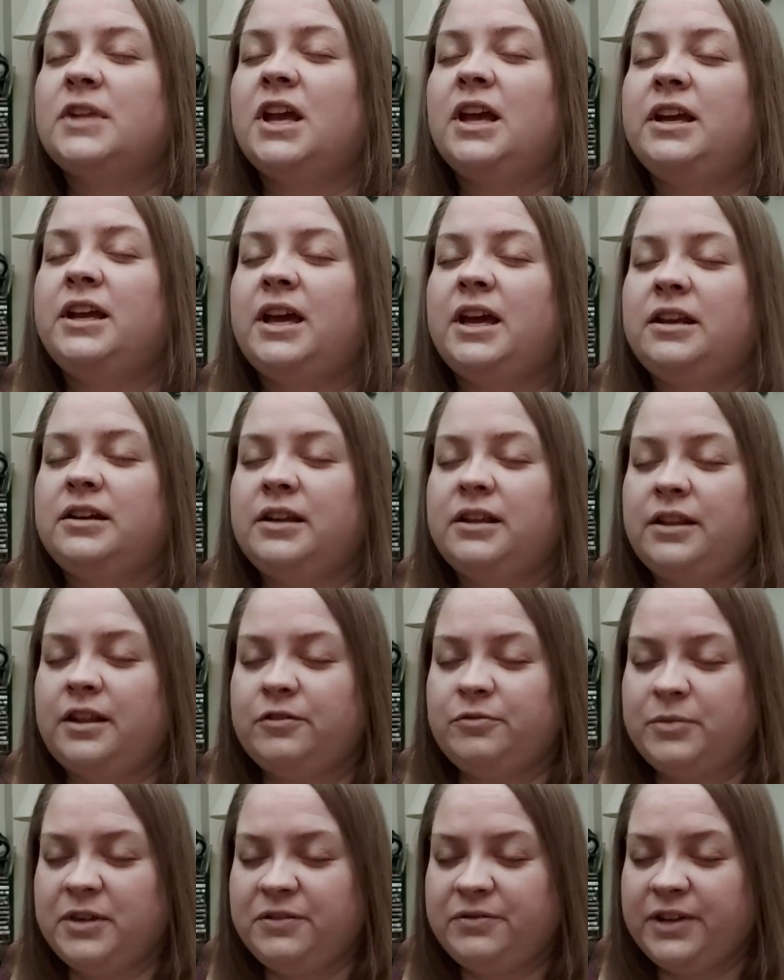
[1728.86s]
Again, I
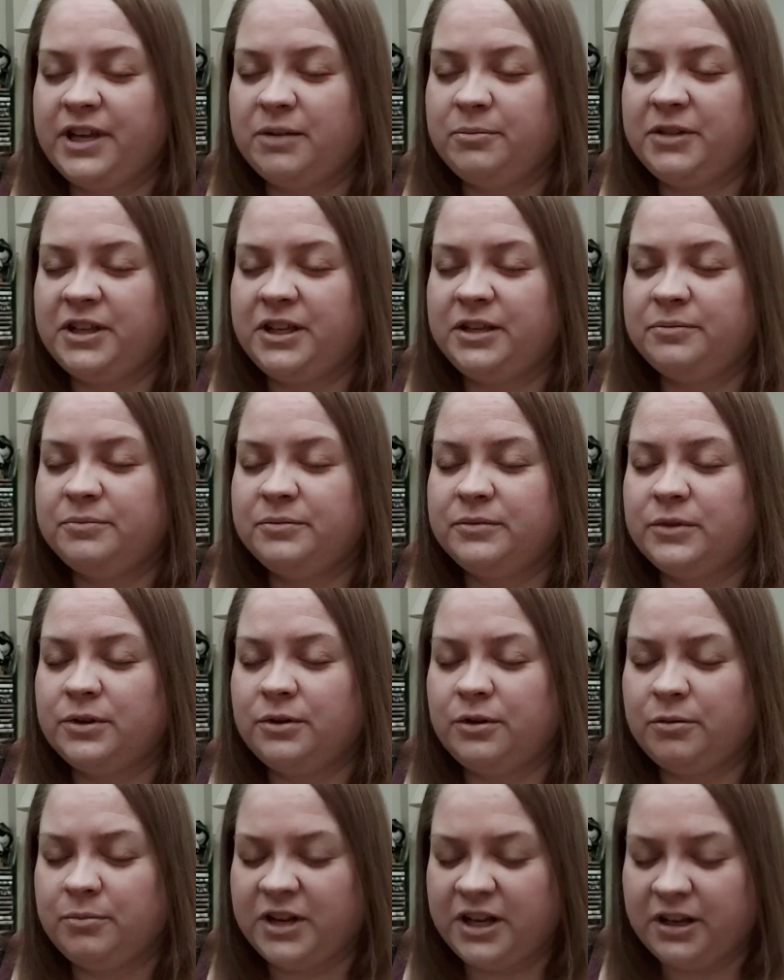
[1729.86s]
love my family.
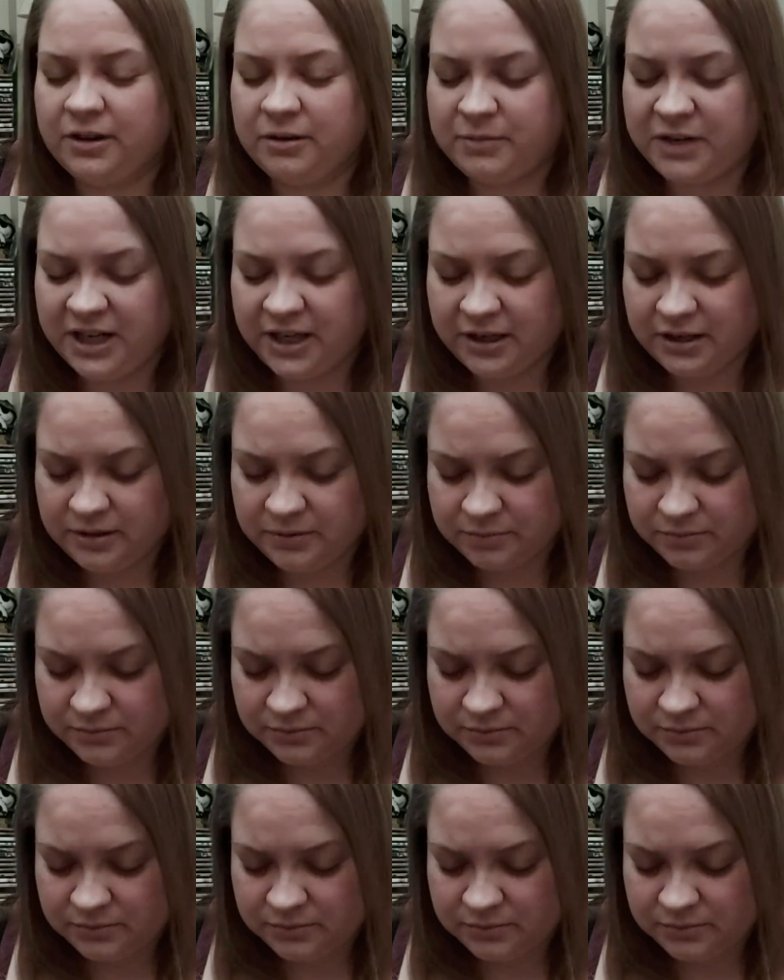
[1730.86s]
Oh my God, my head.